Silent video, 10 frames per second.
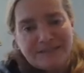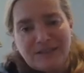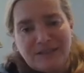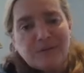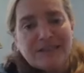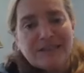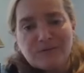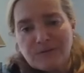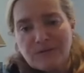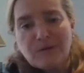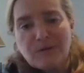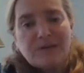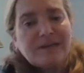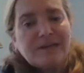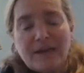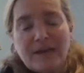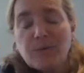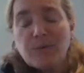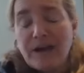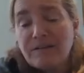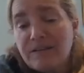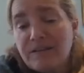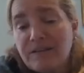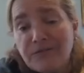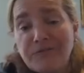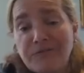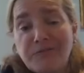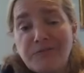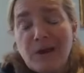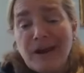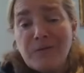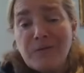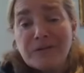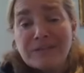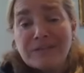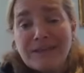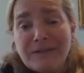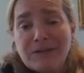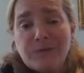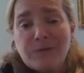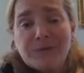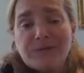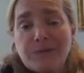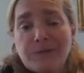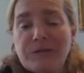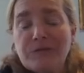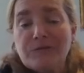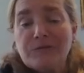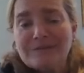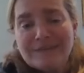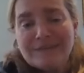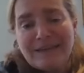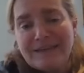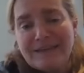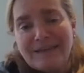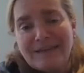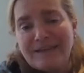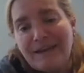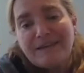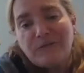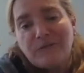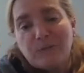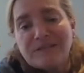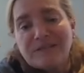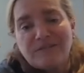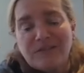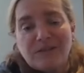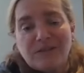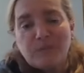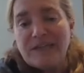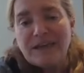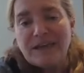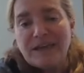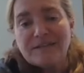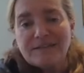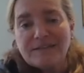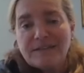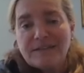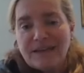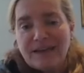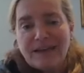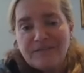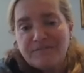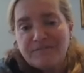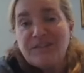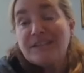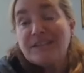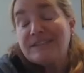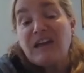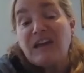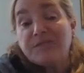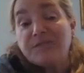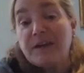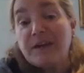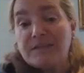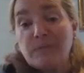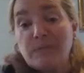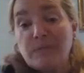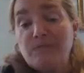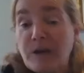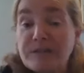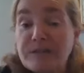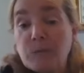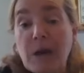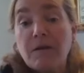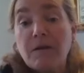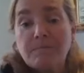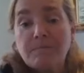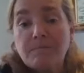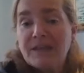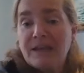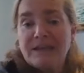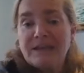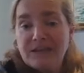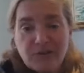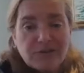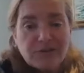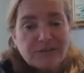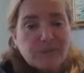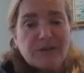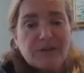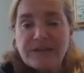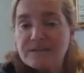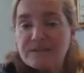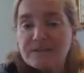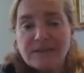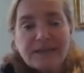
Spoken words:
de-rigged, loaded, and we're out of there in 4 hours. Yeah, you know, we were done by noon and had the rest of the weekend feeling satisfied that we'd raced well and had a good experience,